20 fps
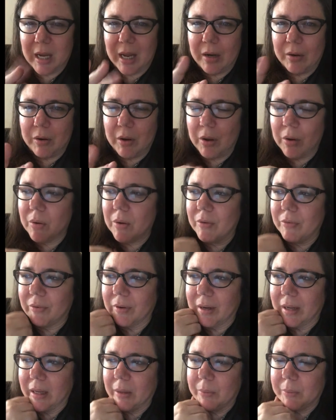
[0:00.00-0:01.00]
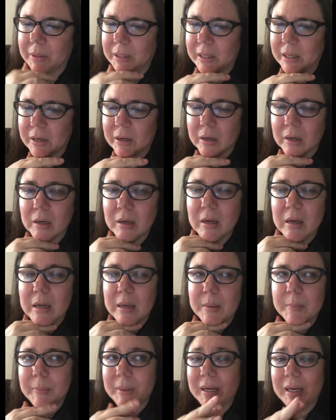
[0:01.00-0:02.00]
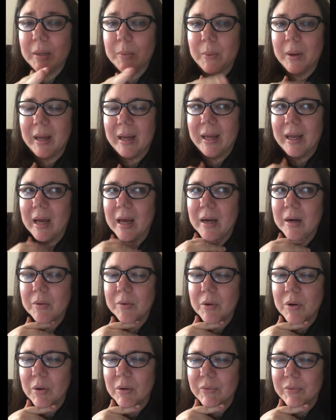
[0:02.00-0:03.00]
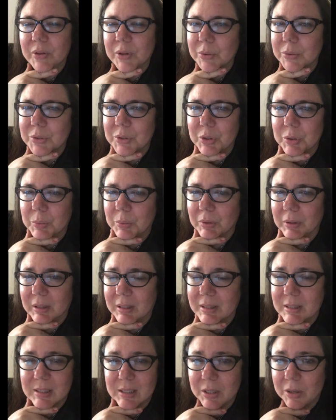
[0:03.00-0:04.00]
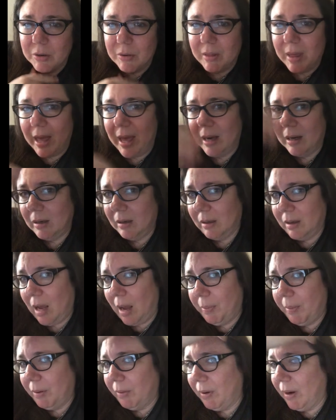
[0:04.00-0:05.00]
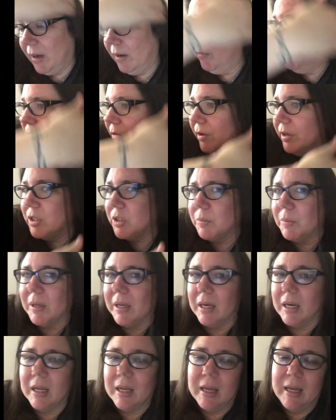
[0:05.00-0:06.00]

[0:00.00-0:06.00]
I don't know. I forget what year. But anyway, I don't know if YouTube will consider that copyright infringement